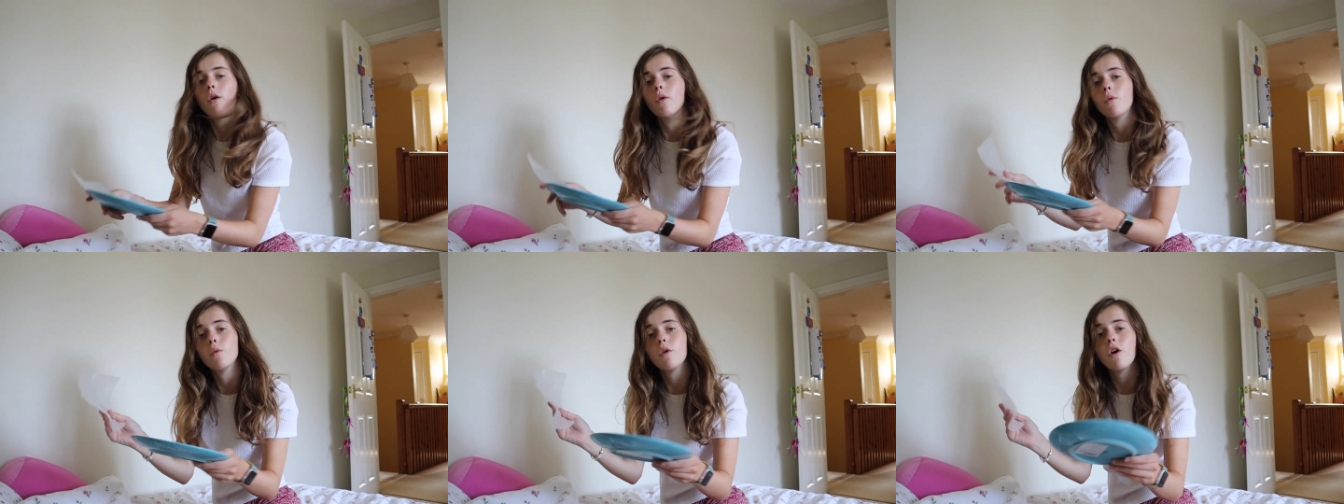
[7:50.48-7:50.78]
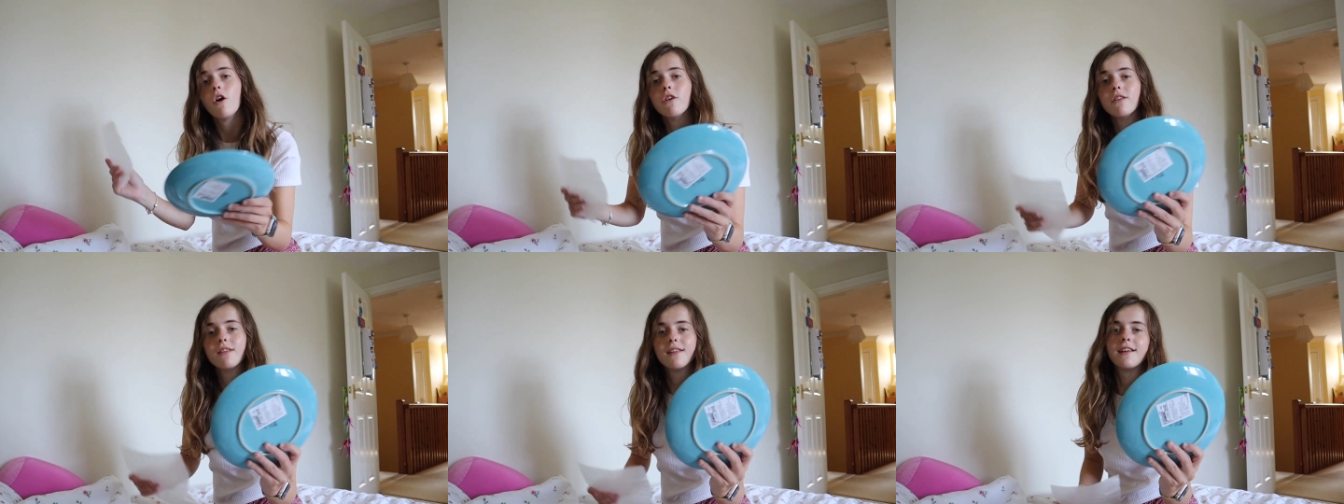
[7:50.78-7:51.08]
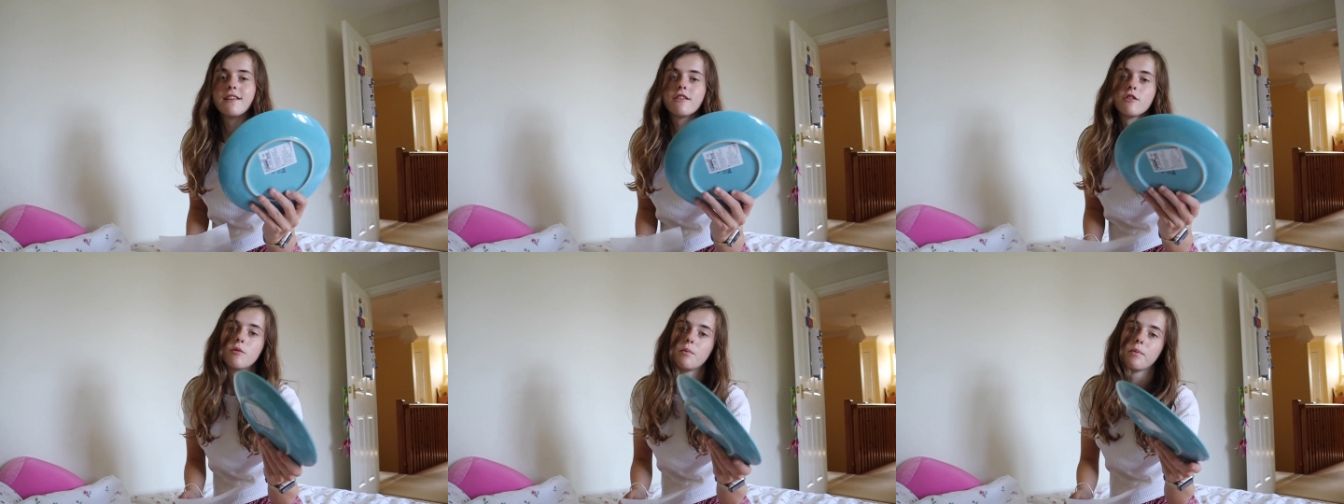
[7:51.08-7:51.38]
one
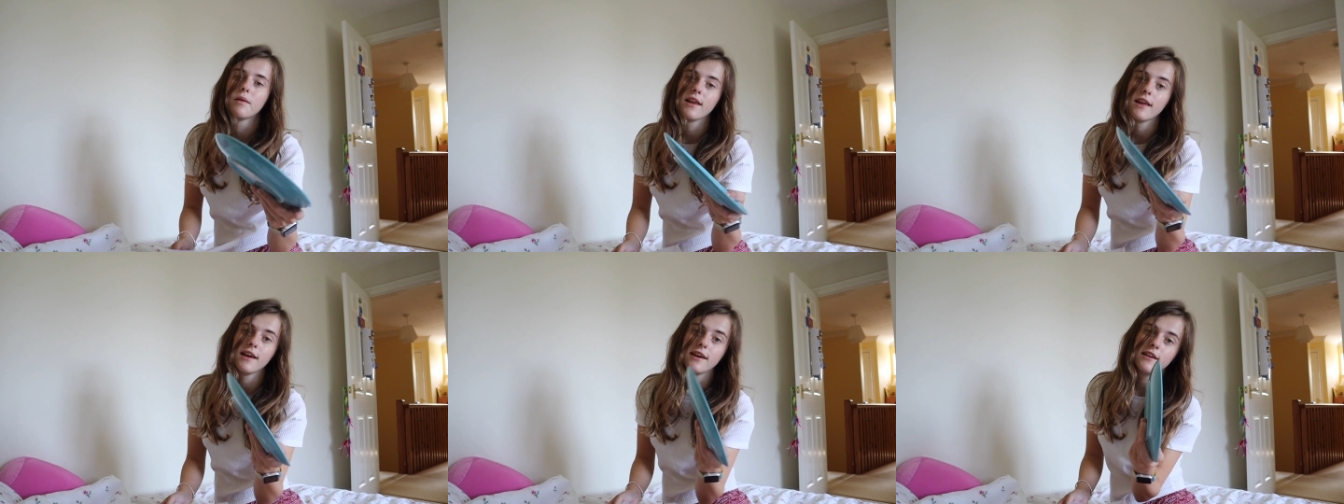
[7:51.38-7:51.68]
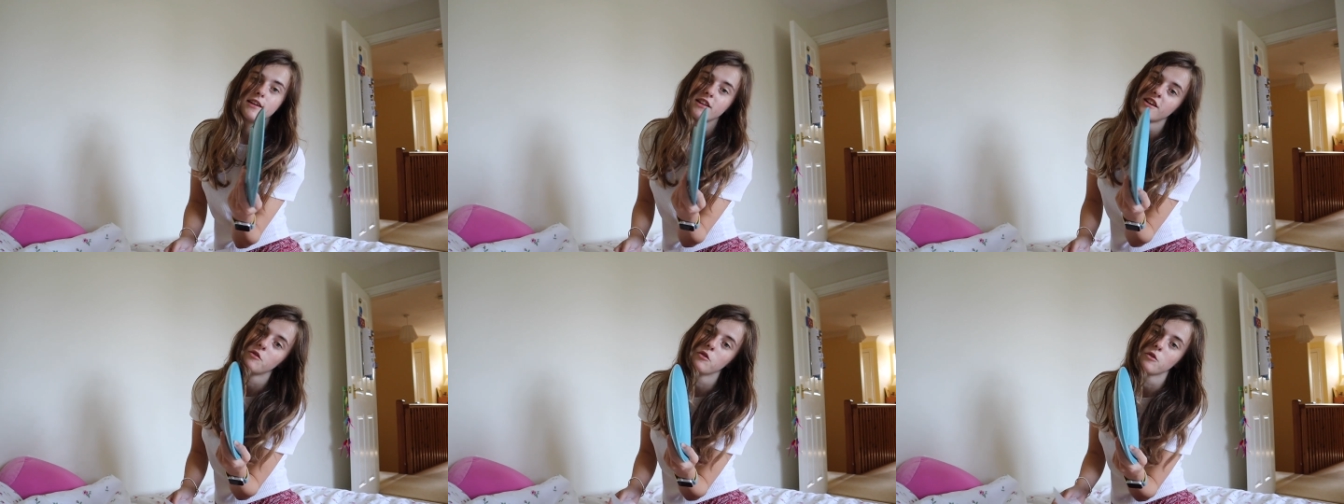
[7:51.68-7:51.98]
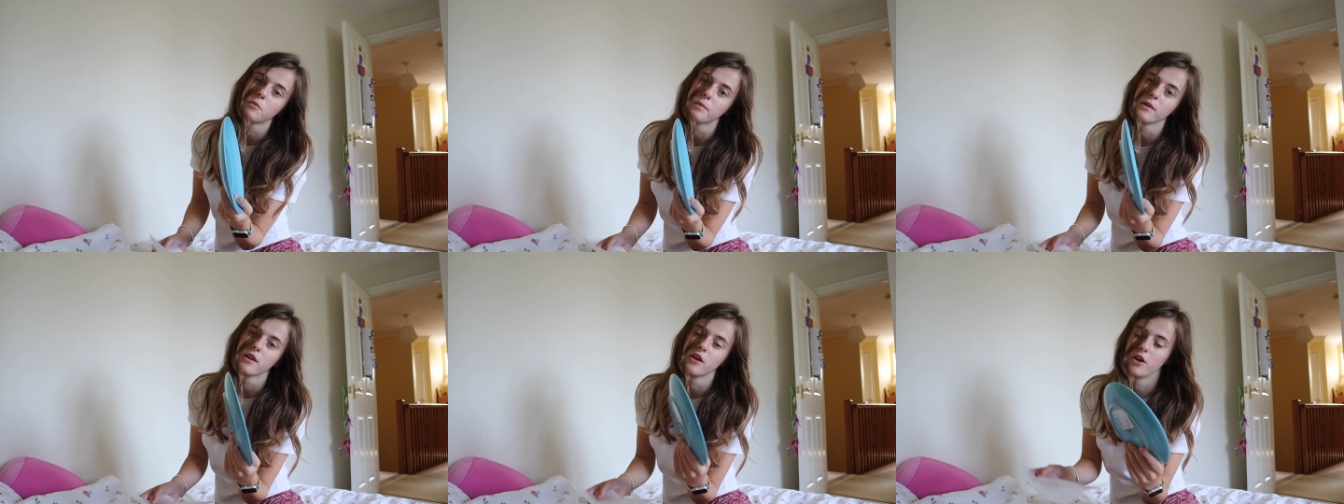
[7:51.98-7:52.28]
little plate that was
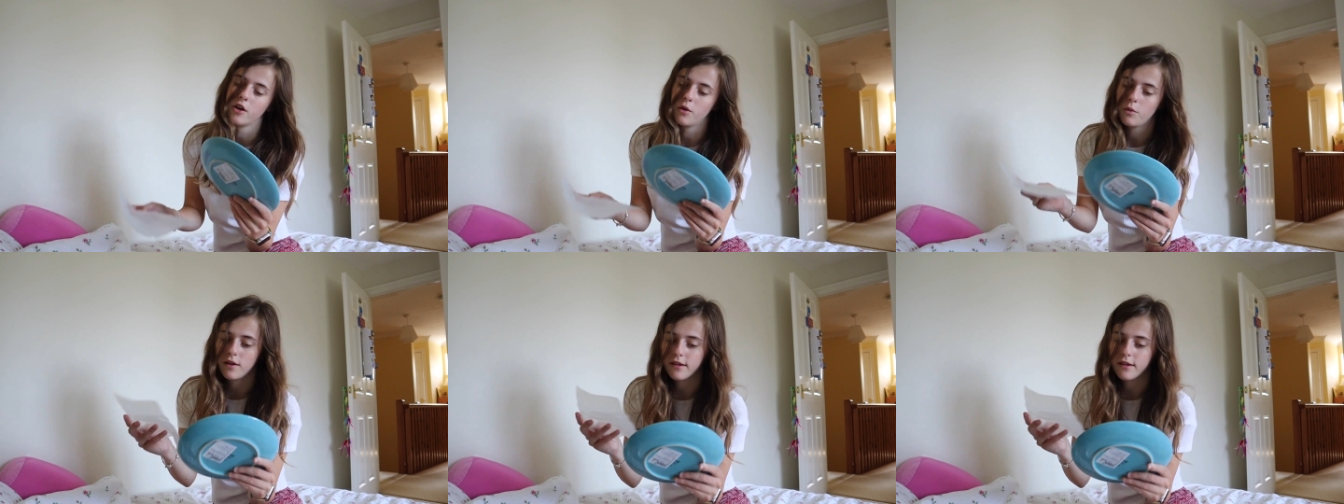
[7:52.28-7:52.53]
blue.